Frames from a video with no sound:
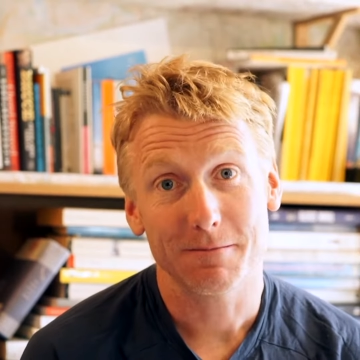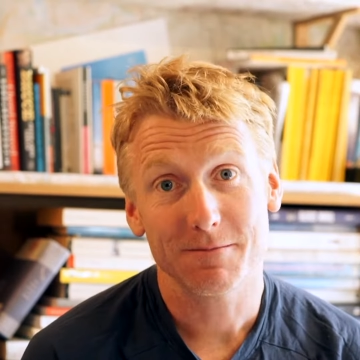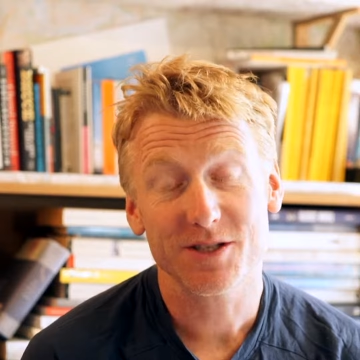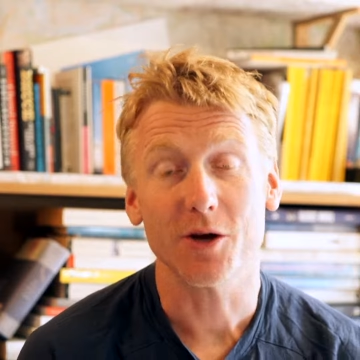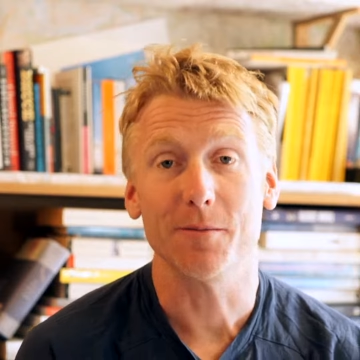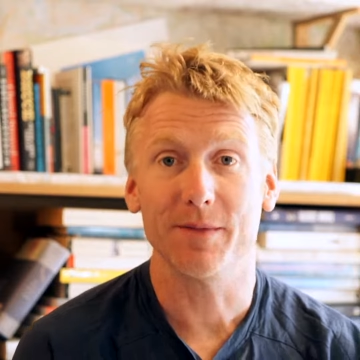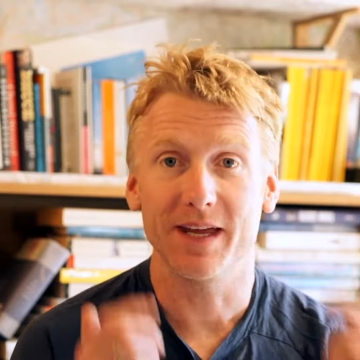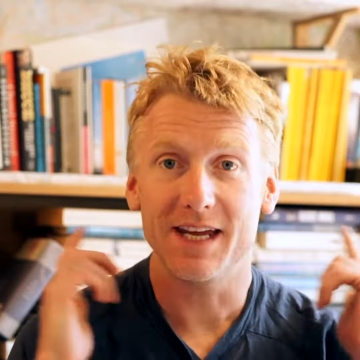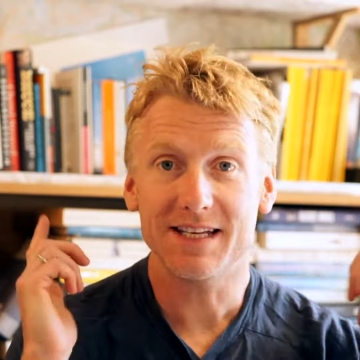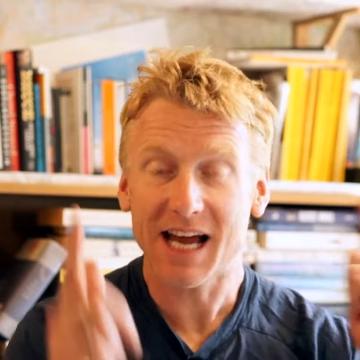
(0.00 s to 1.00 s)
So
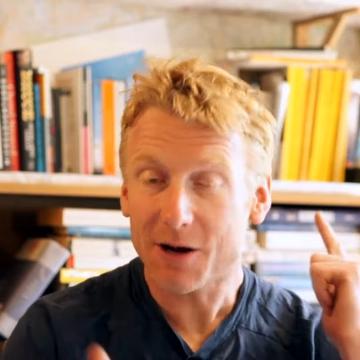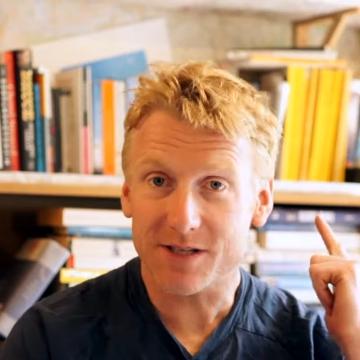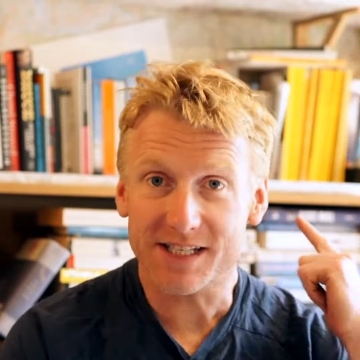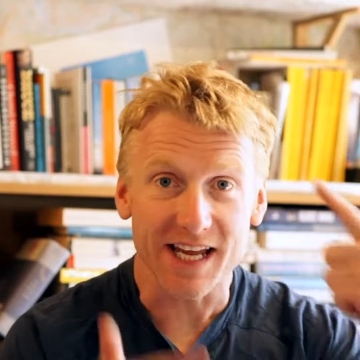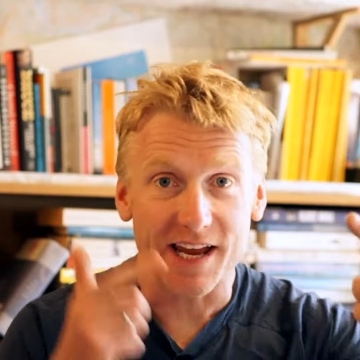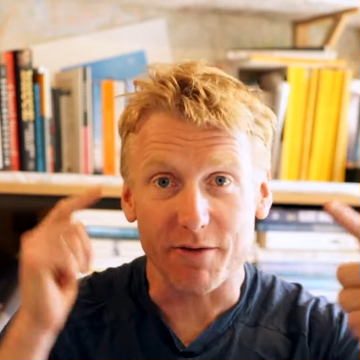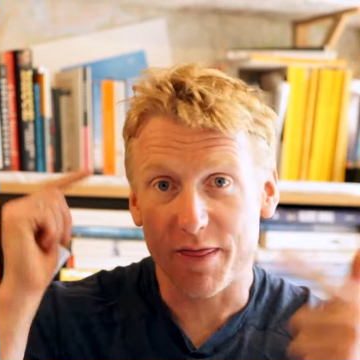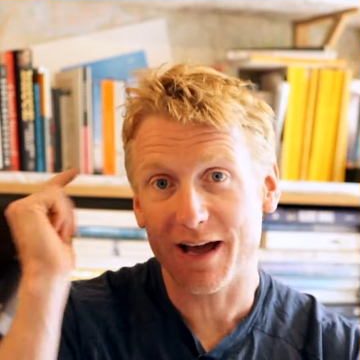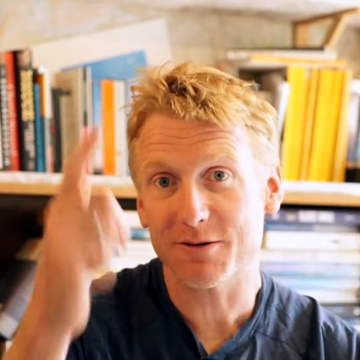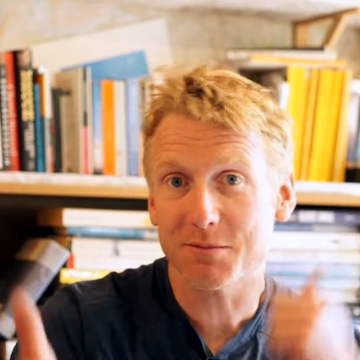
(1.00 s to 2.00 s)
here's how to save a
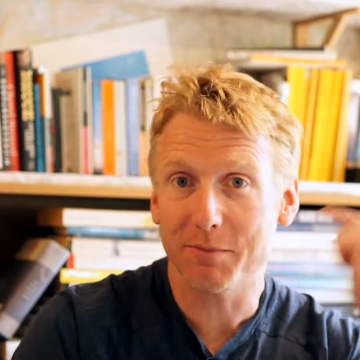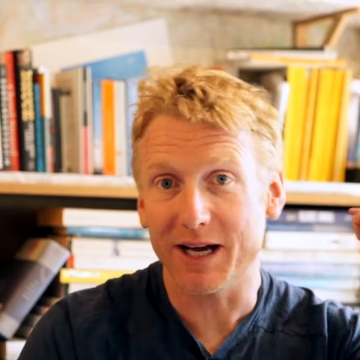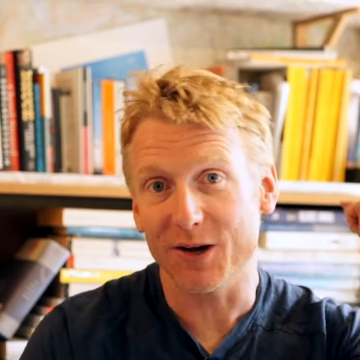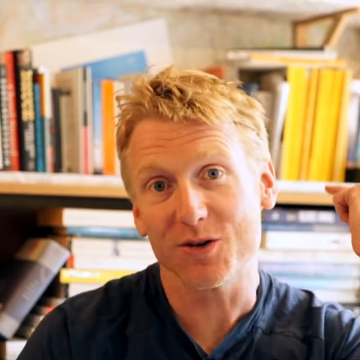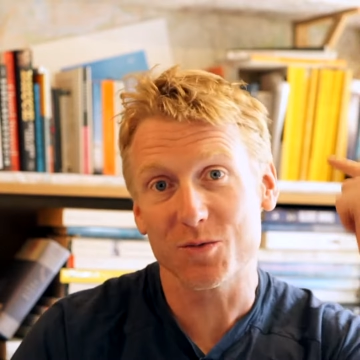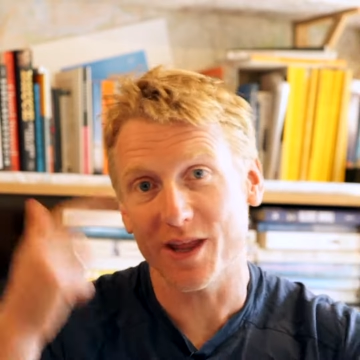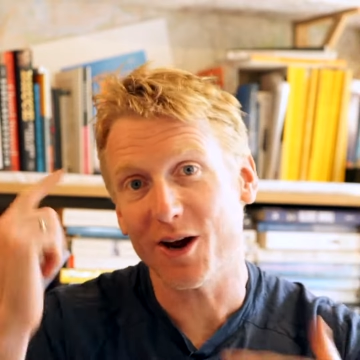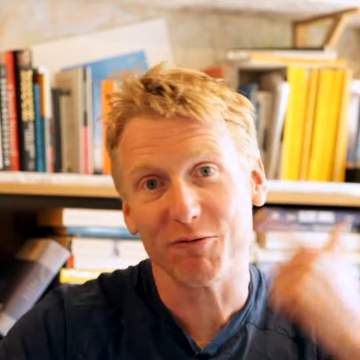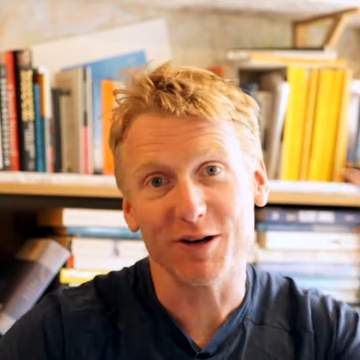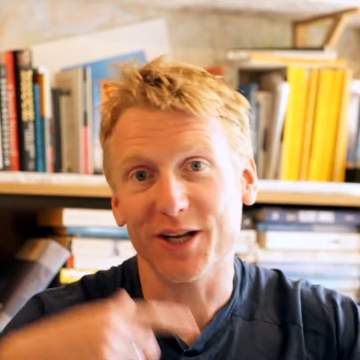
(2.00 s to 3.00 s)
thousand pounds
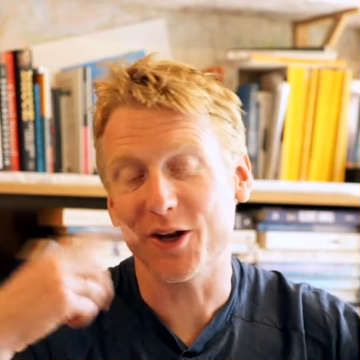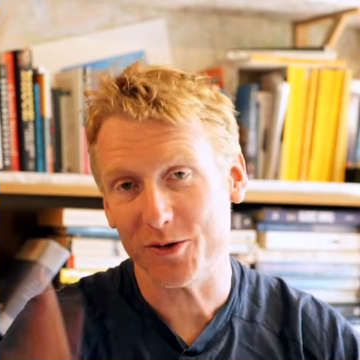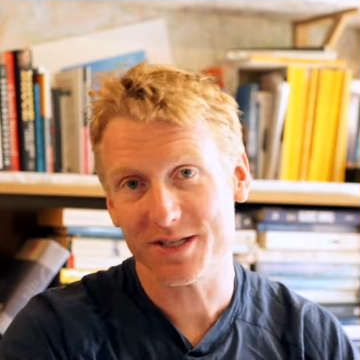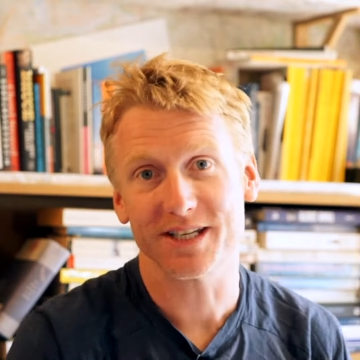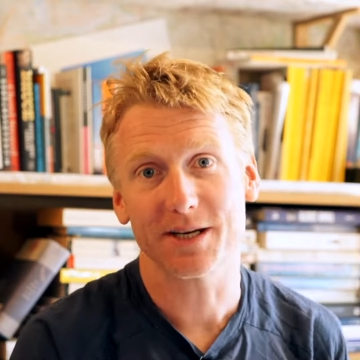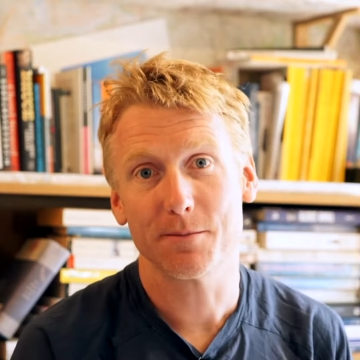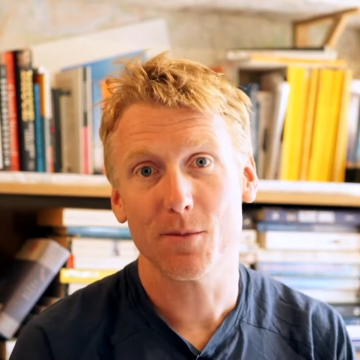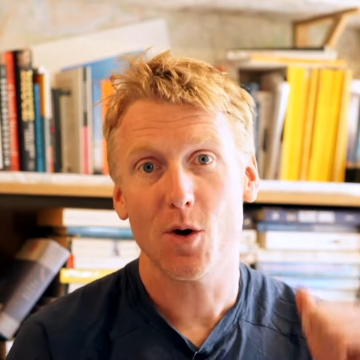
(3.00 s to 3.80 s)
without really noticing.